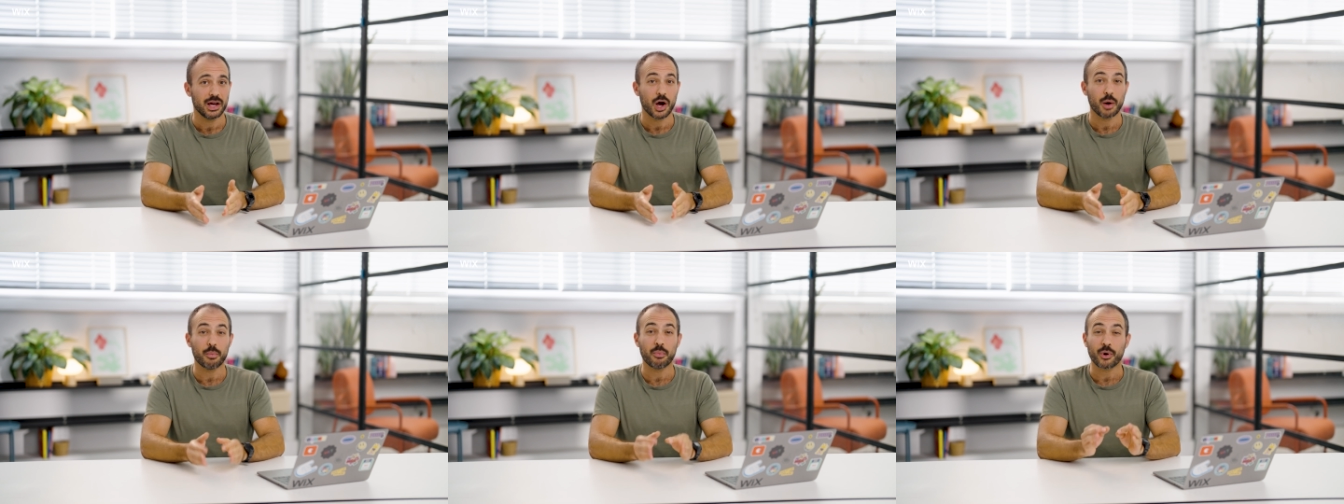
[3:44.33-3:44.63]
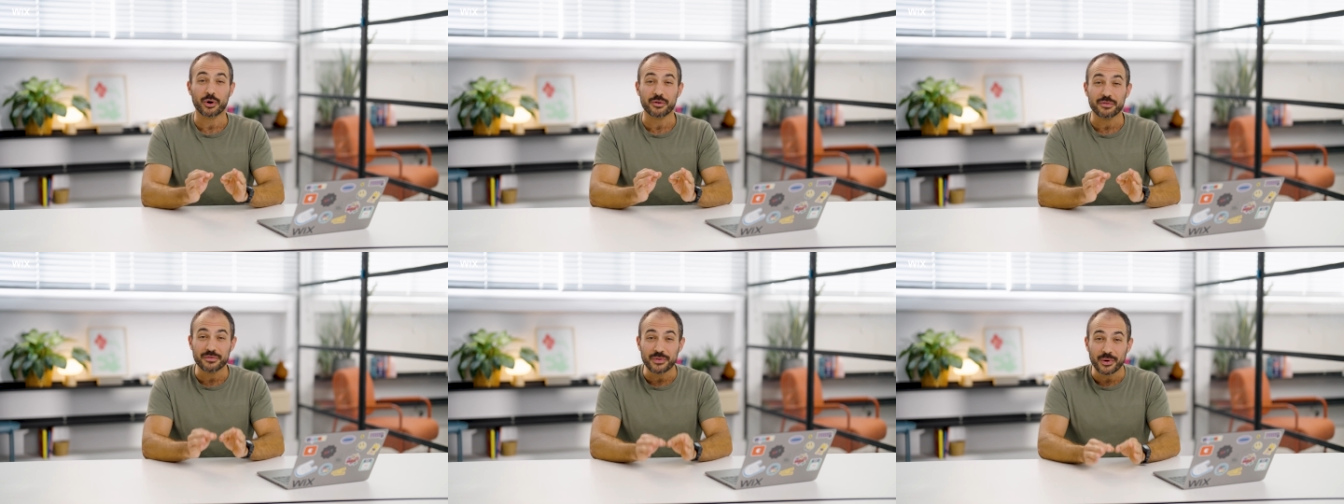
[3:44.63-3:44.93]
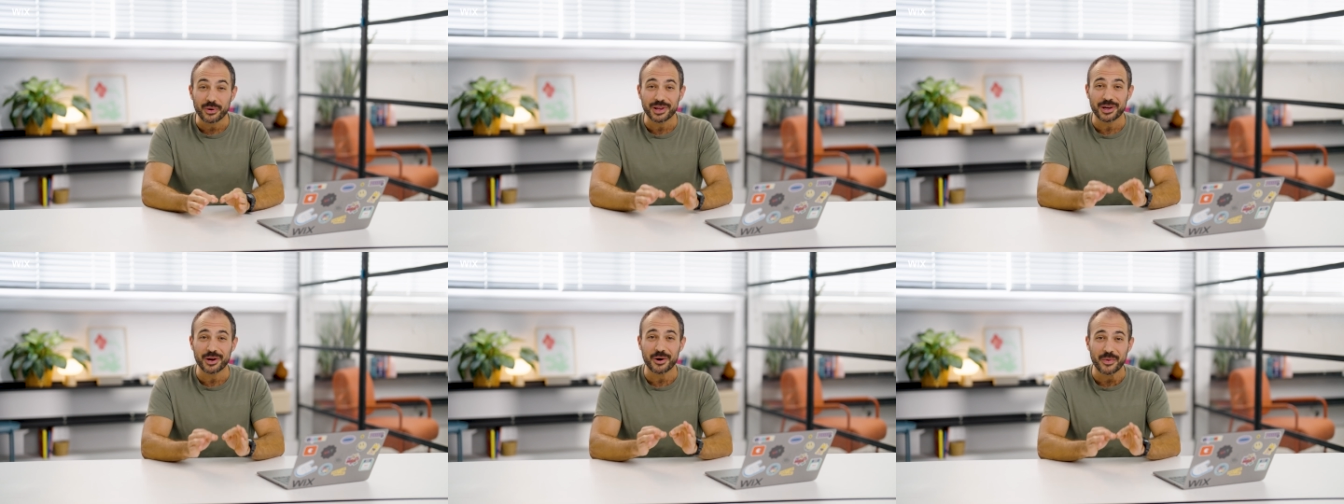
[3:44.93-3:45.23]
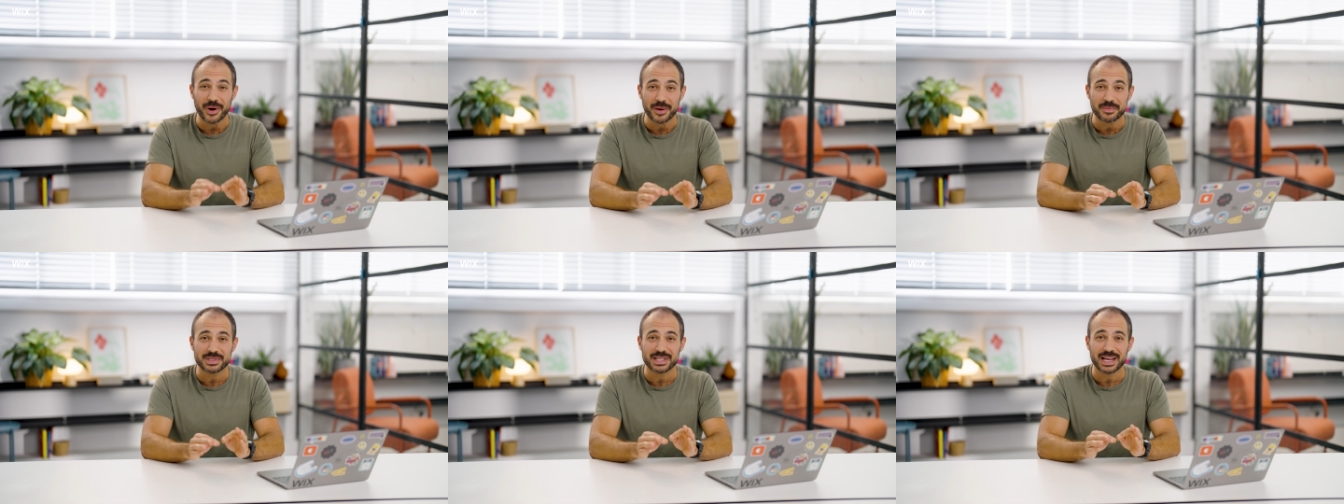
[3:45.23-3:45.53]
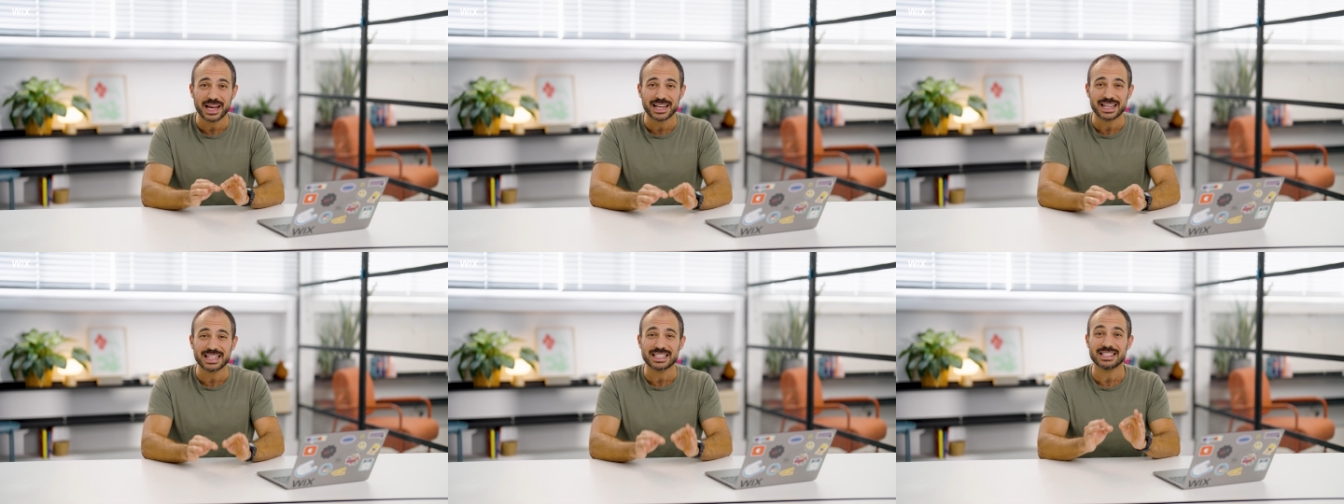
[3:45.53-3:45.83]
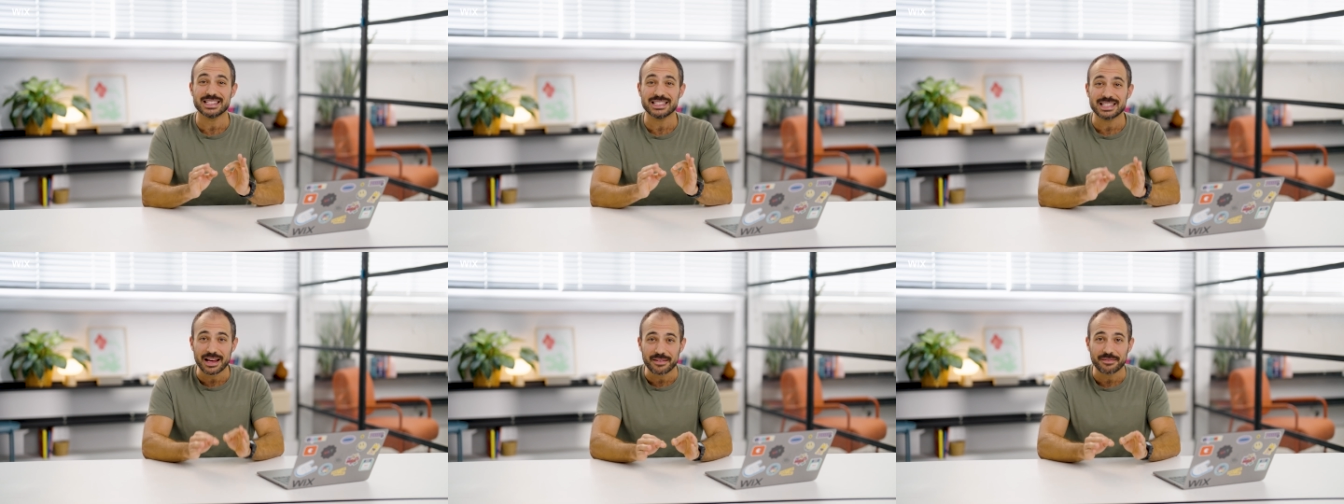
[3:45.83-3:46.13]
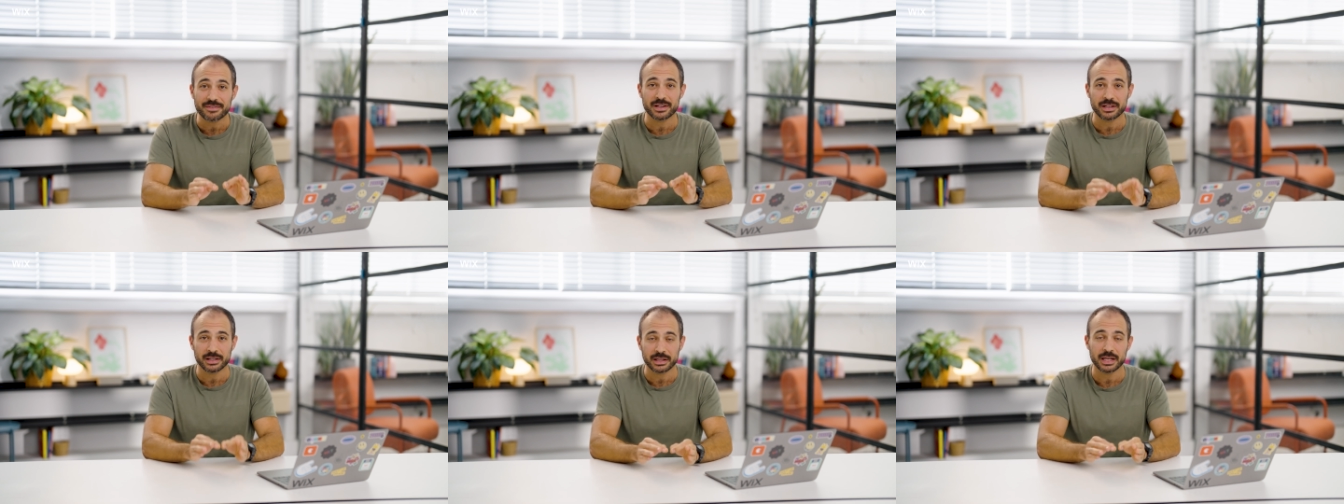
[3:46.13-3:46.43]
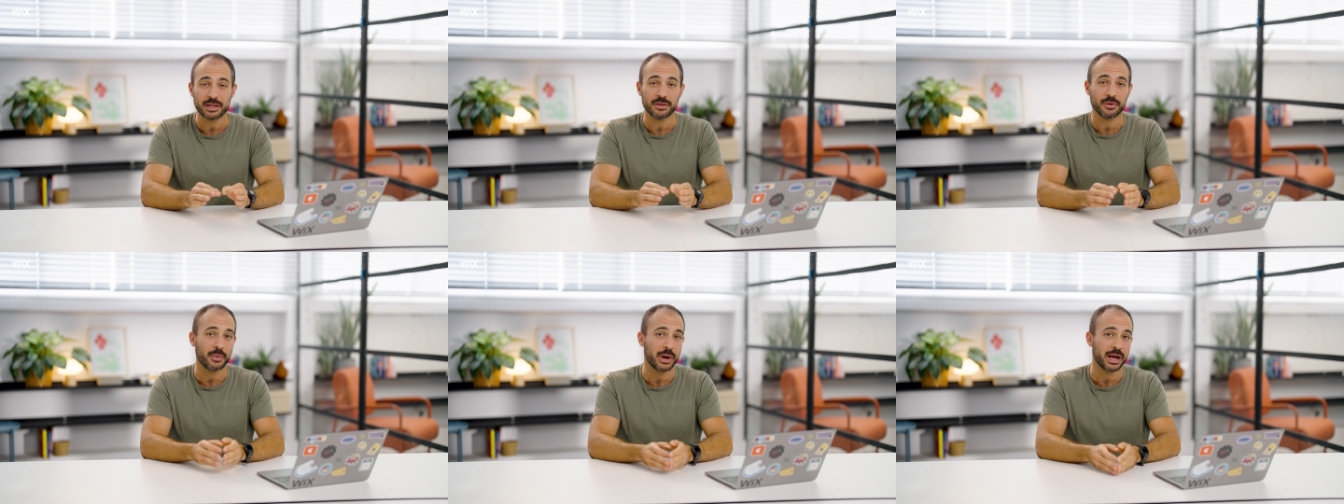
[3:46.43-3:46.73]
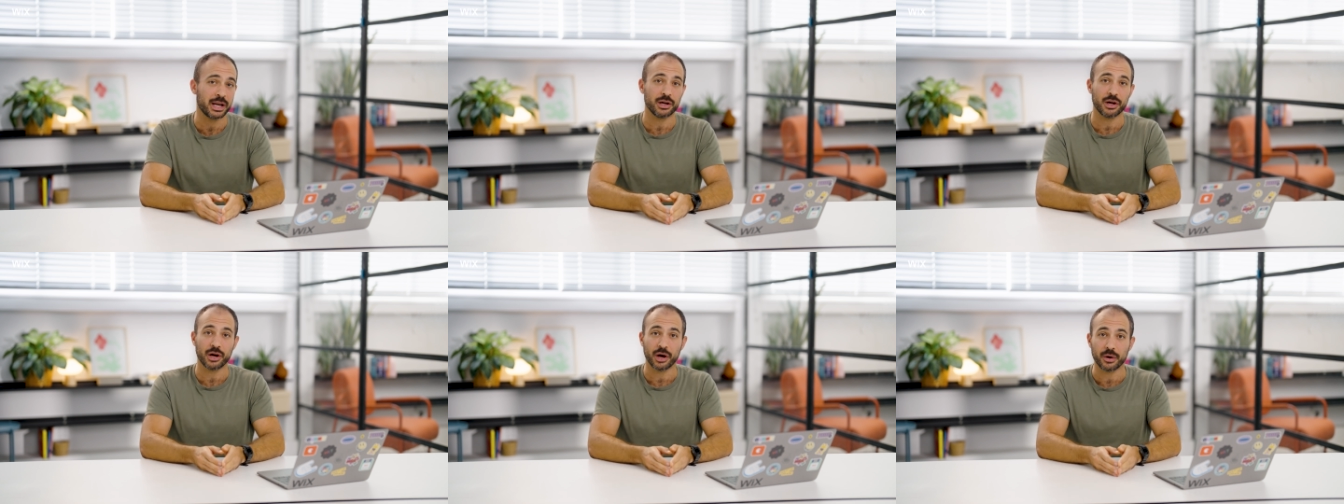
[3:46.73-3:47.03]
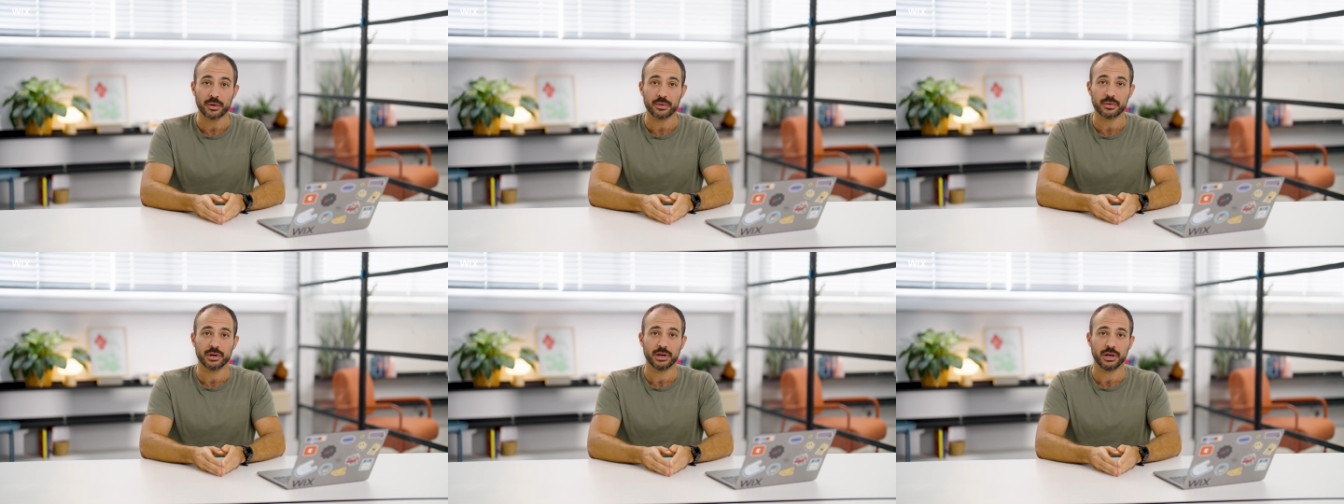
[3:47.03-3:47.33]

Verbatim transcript: a portfolio website is definitely the way to go.